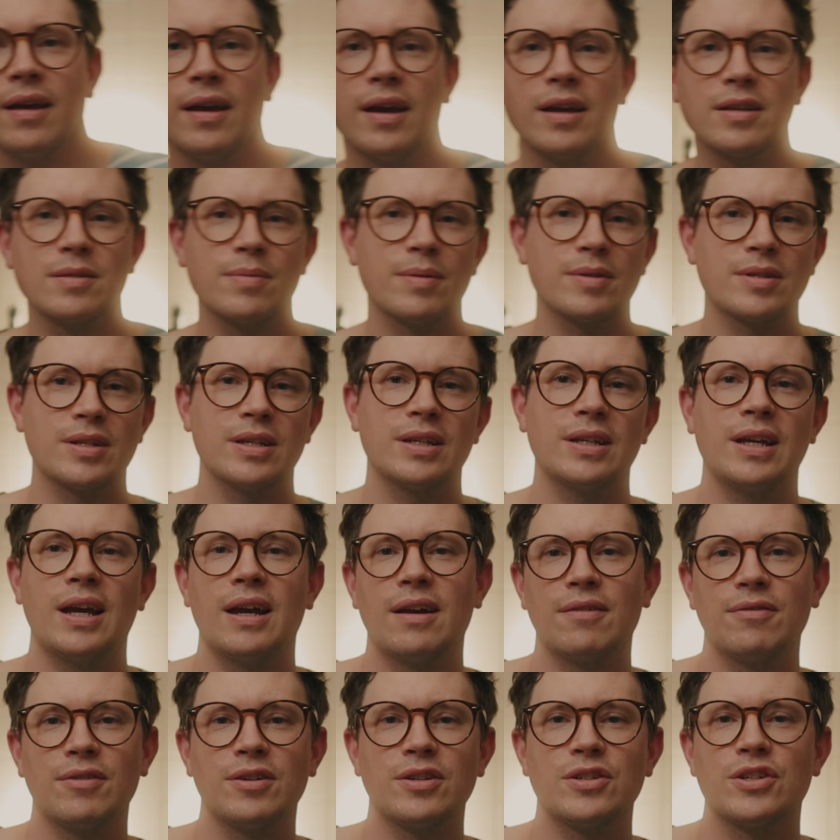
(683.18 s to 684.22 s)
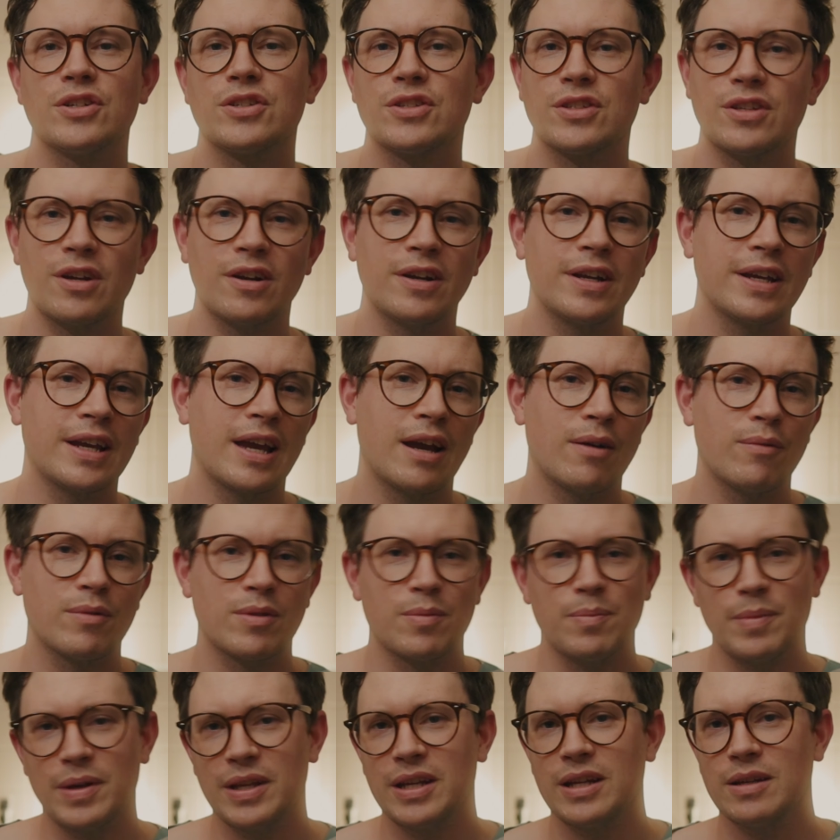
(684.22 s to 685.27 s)
Especially, yeah, if you're just starting out
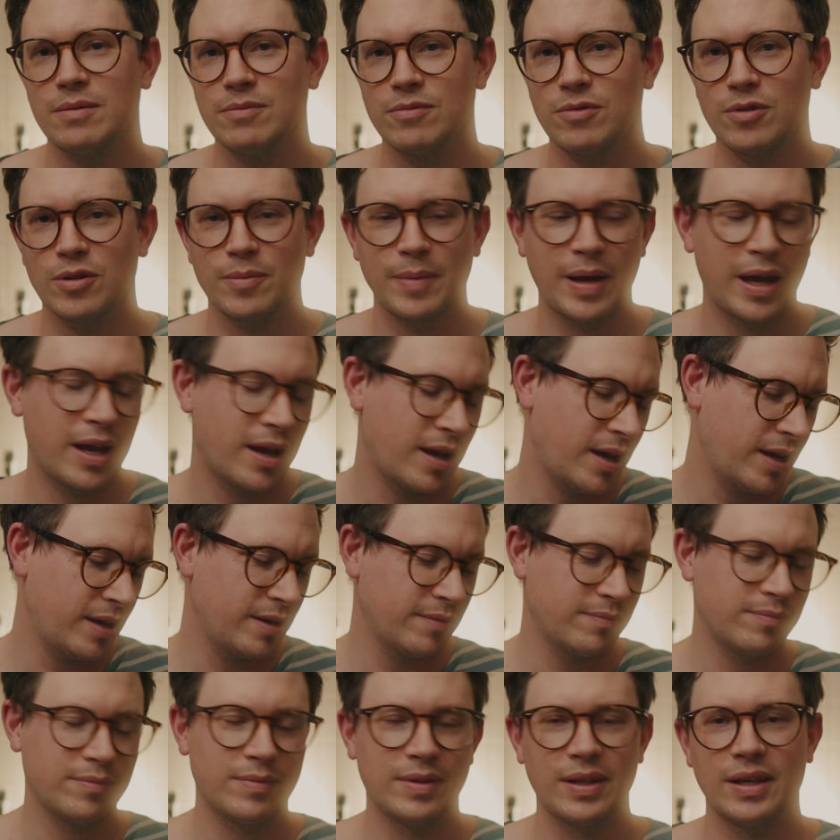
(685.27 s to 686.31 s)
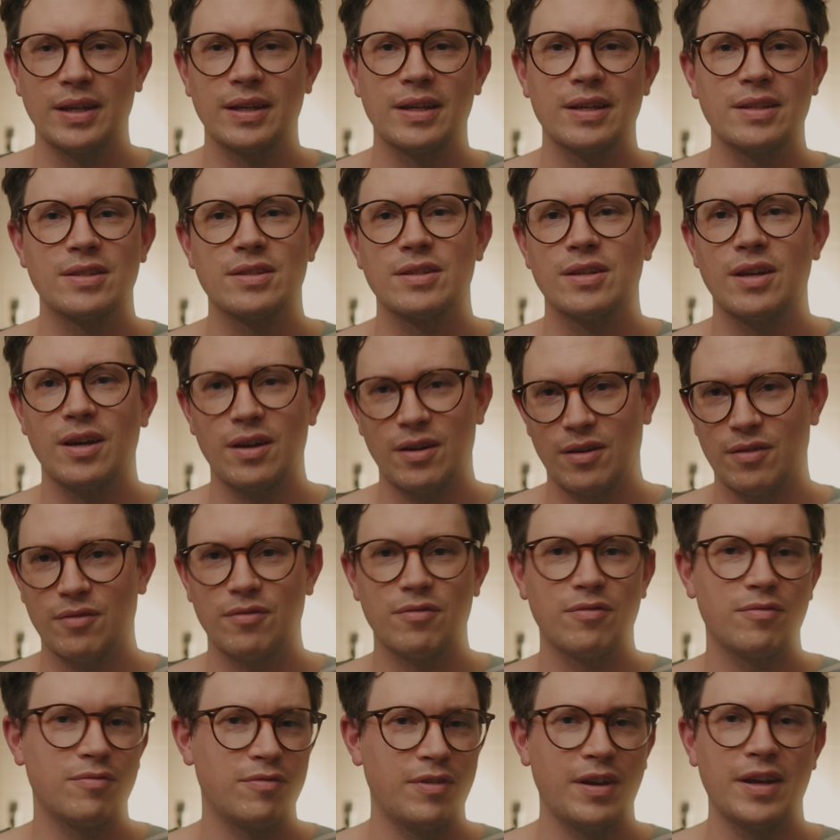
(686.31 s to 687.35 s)
with medium format, I think it's a
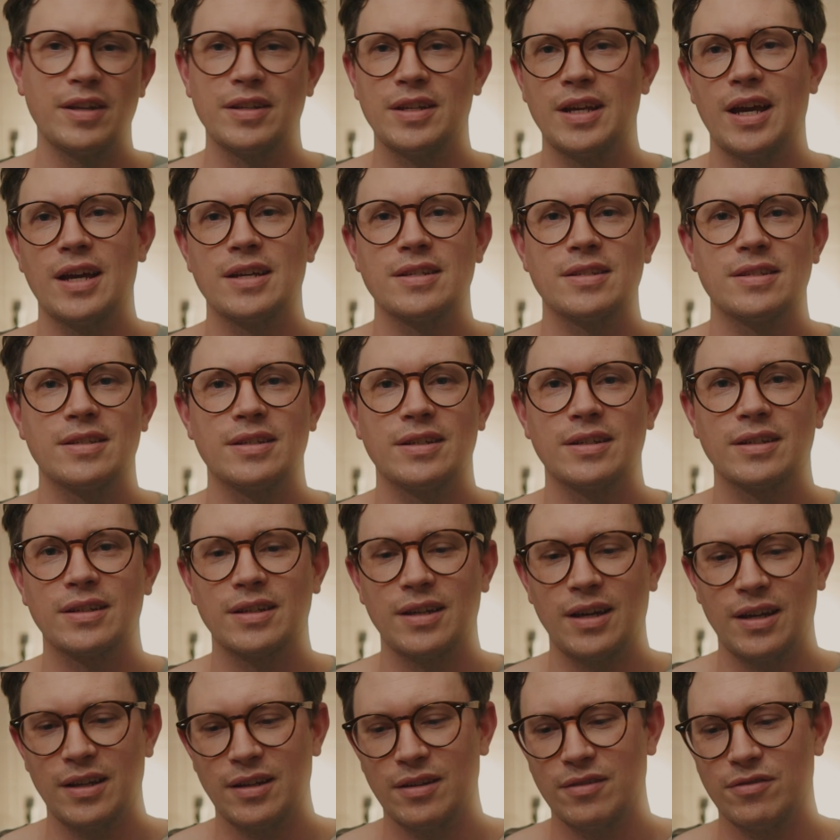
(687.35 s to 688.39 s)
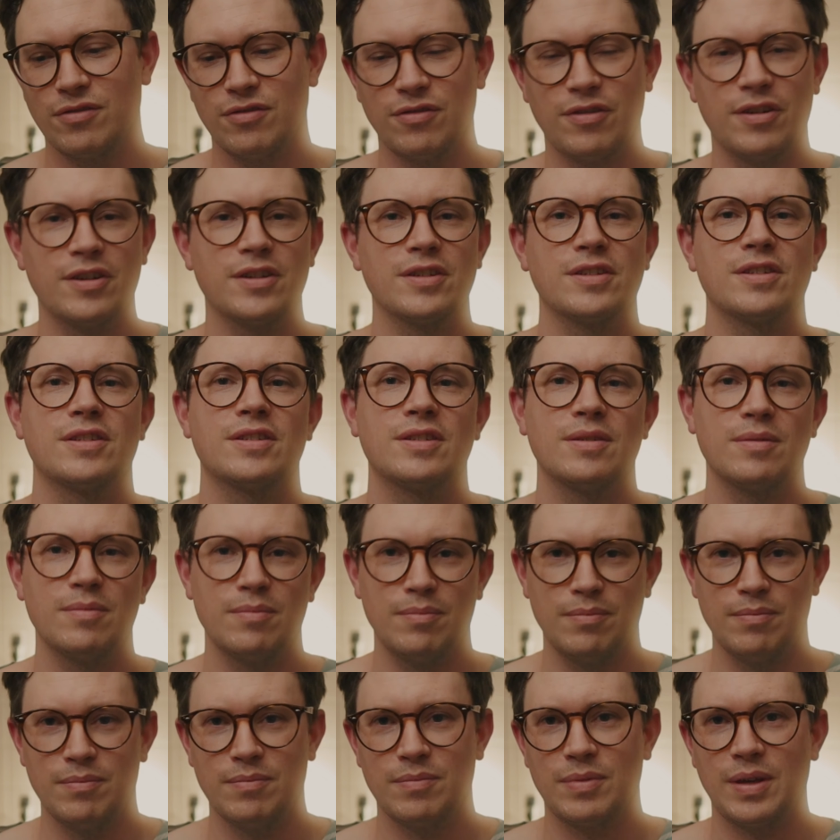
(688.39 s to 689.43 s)
fantastic kind of first
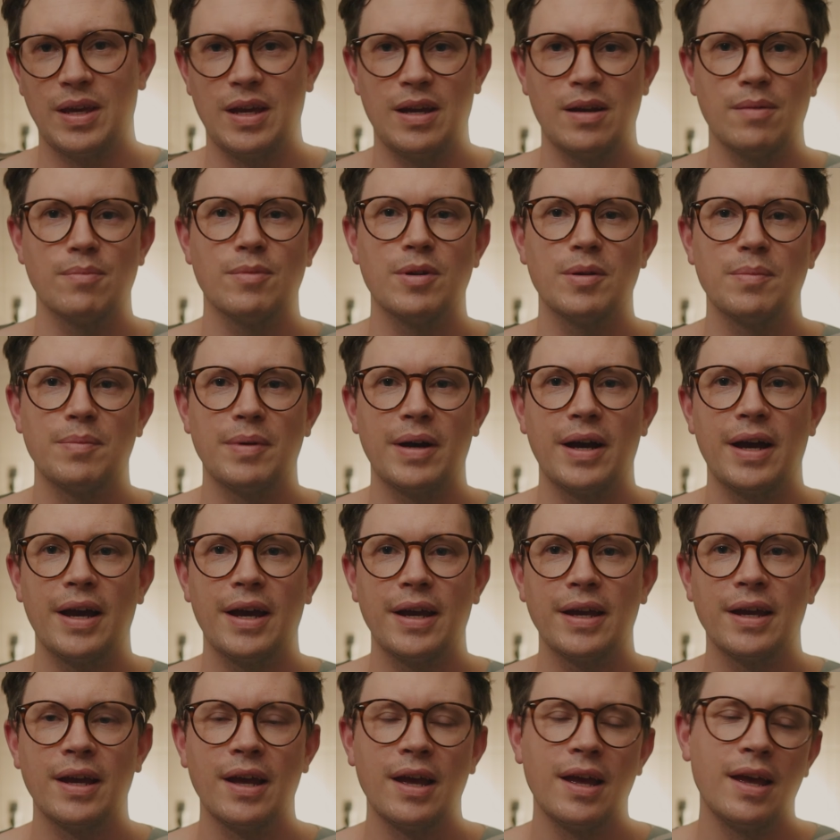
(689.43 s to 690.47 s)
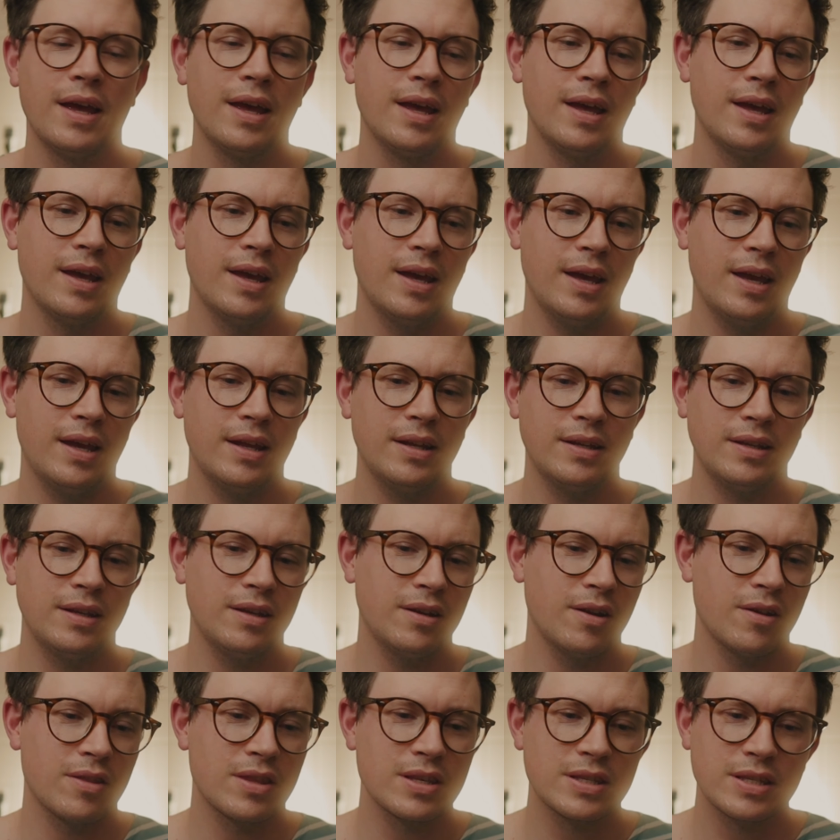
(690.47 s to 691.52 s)
camera buy. And
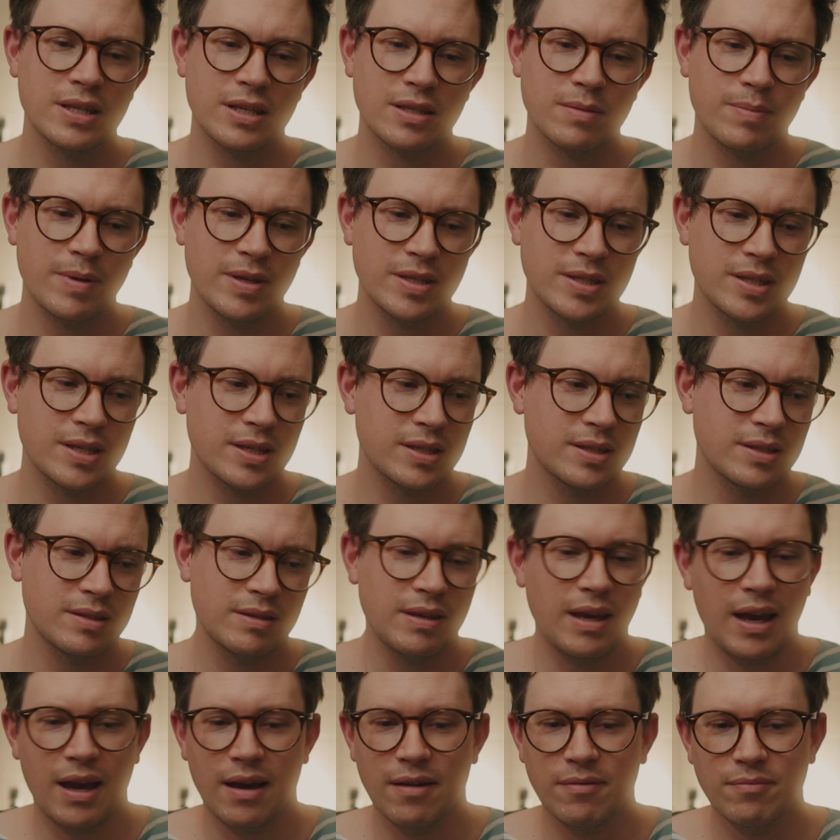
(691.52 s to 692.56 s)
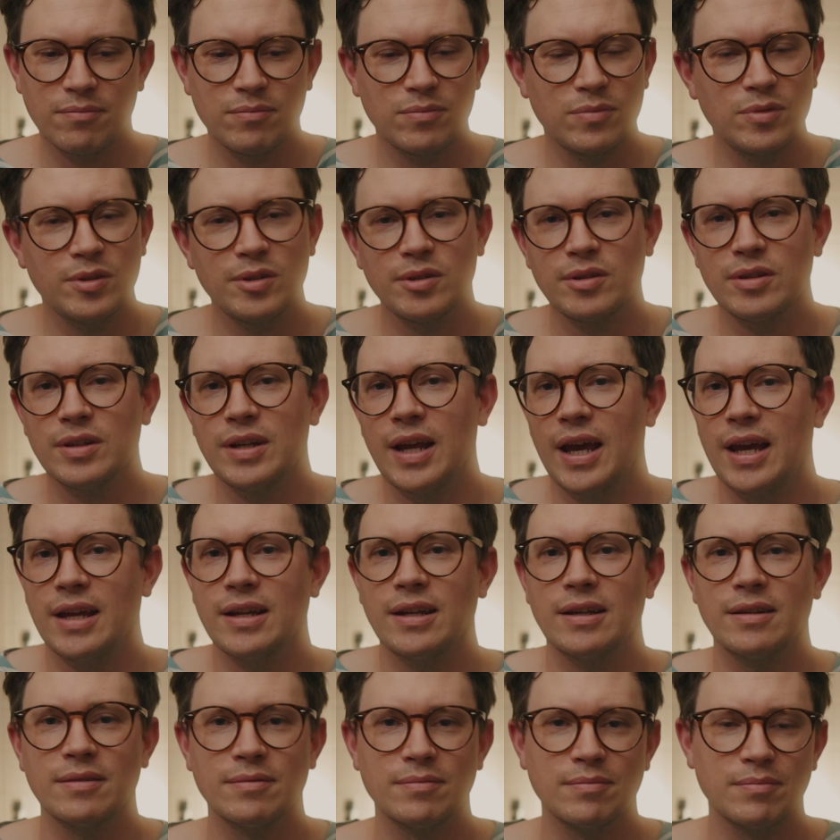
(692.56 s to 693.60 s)
you know, the 6x6, yeah, you could
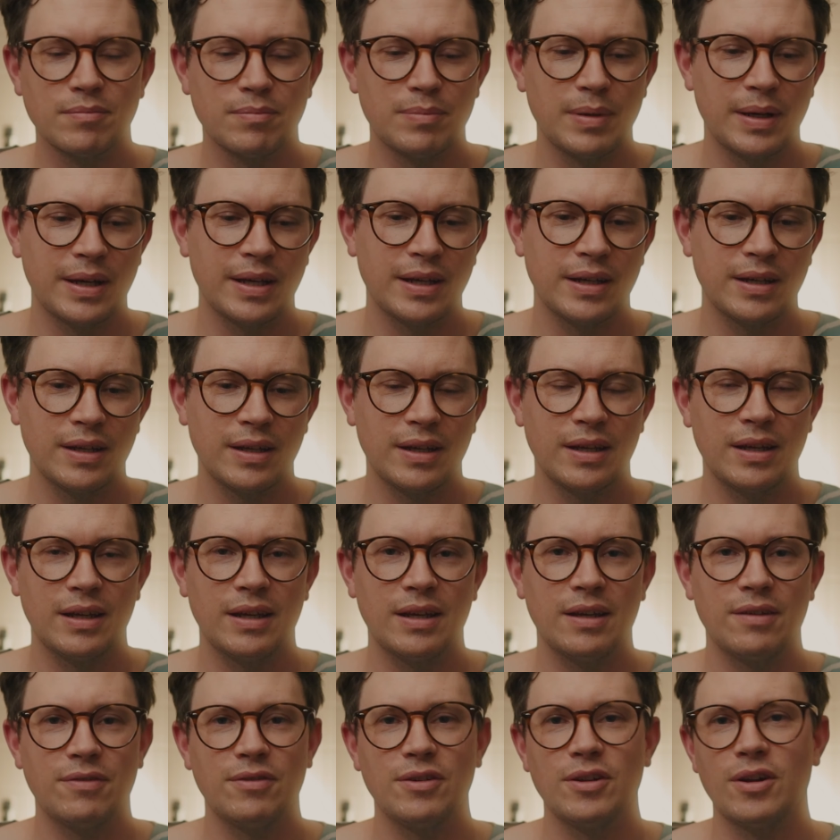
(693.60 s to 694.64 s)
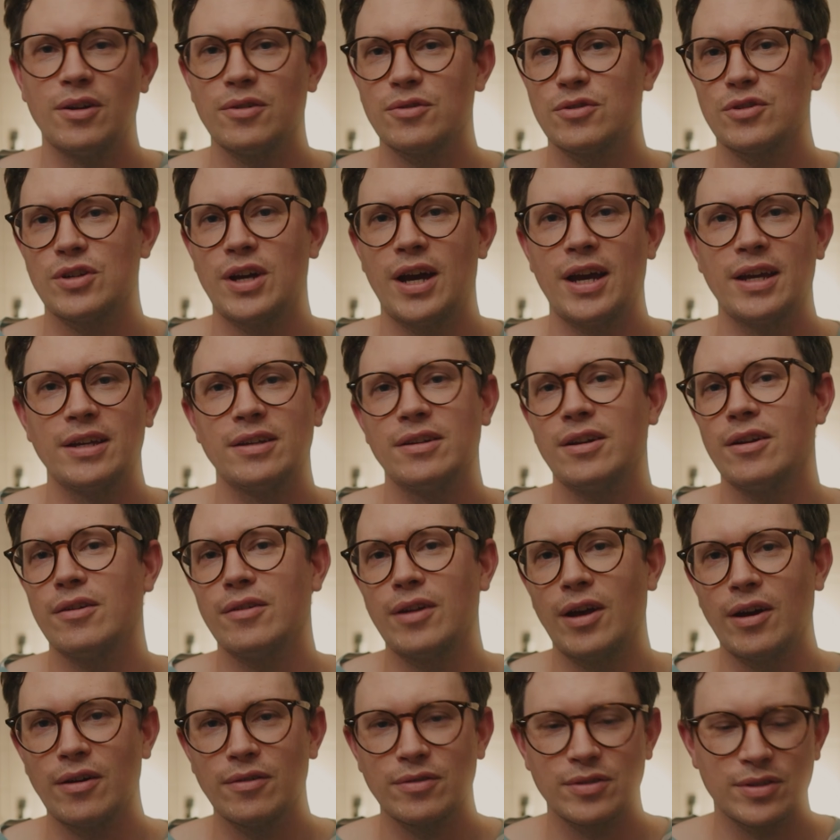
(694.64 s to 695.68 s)
hate it, but if you don't try, you
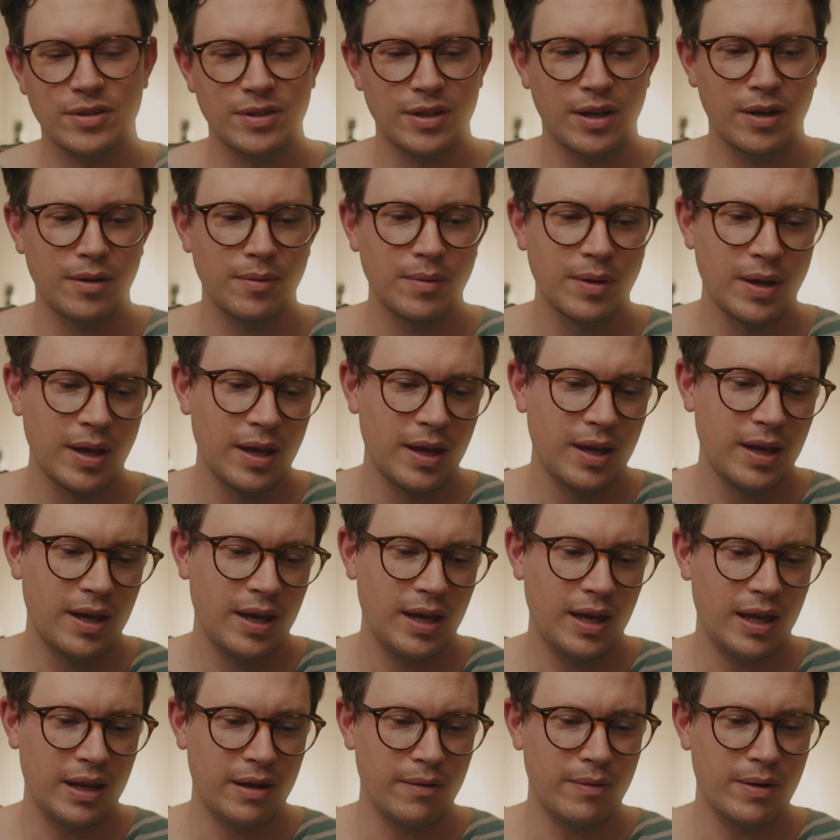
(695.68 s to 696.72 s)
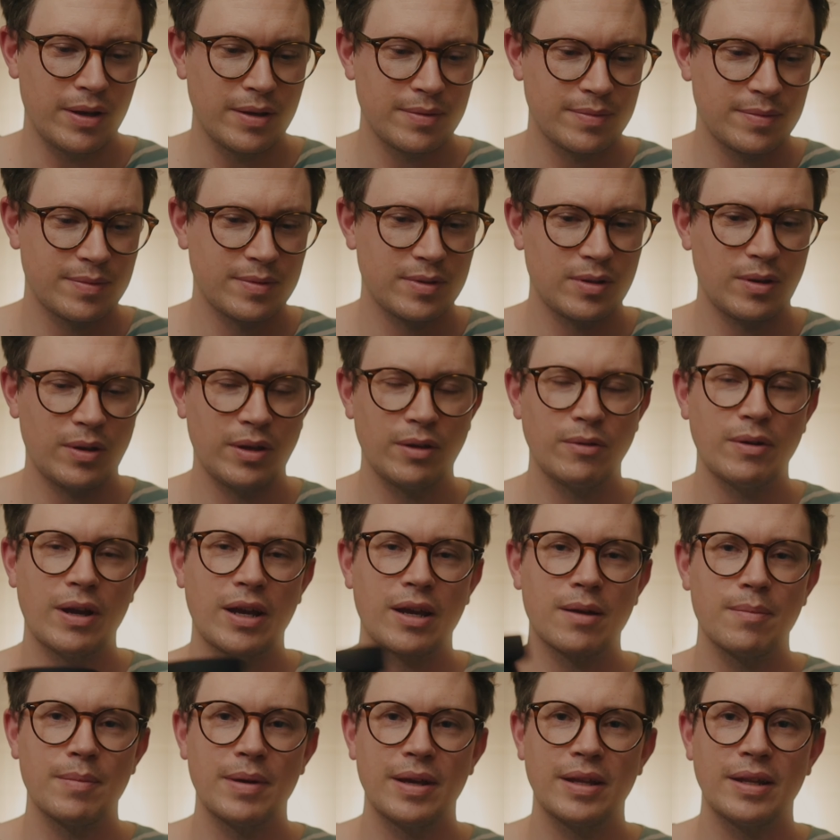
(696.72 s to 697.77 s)
don't know. So anyways, totally
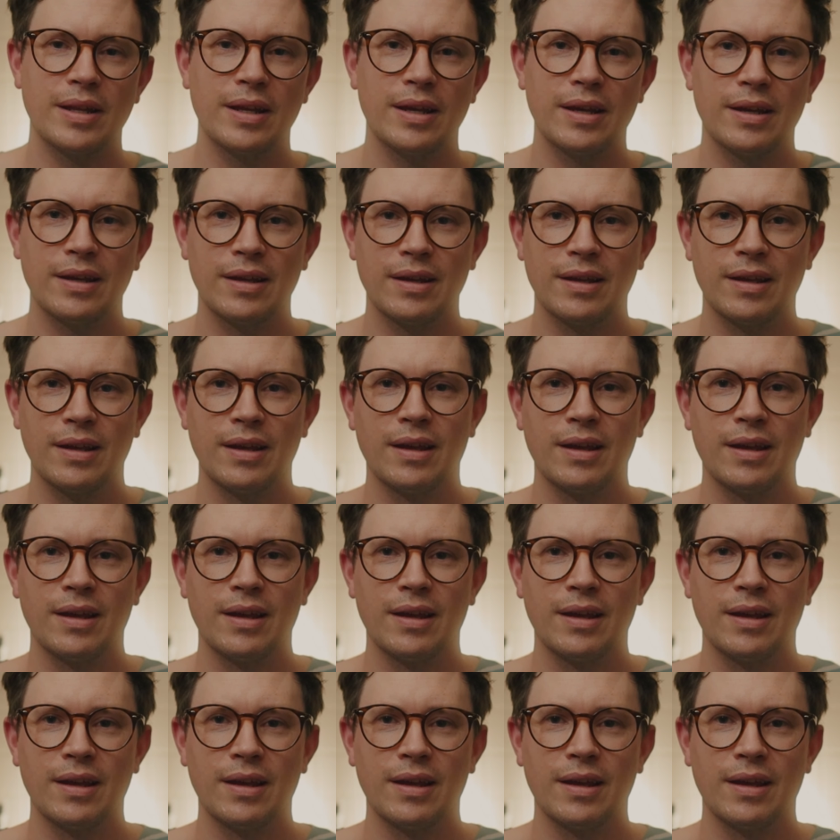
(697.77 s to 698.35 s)
recommend it.